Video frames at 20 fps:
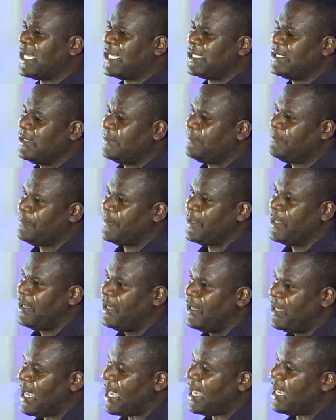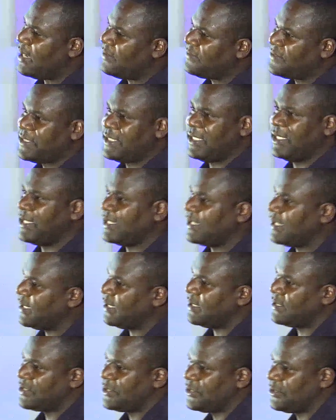dad, I have sinned
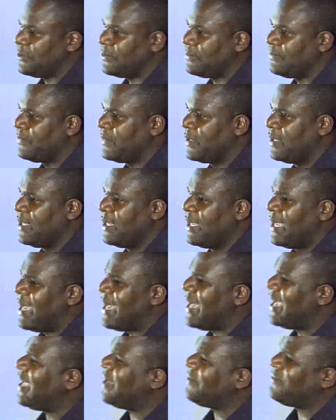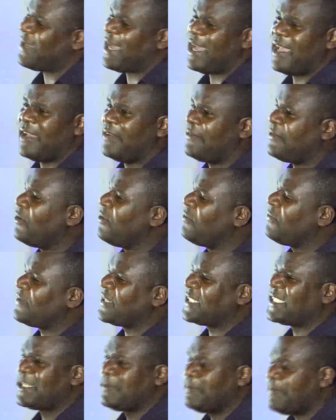against you. I have
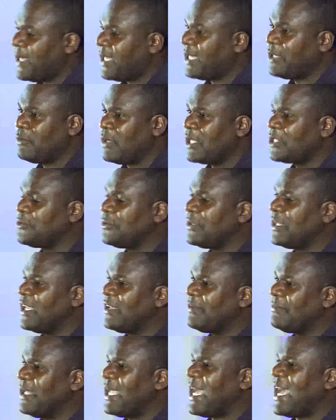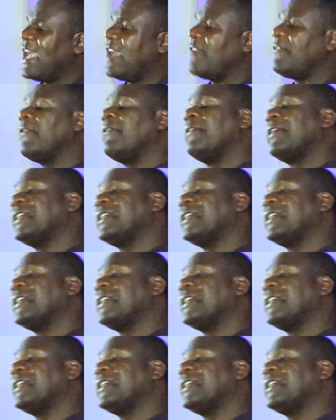overspent what you gave me. I have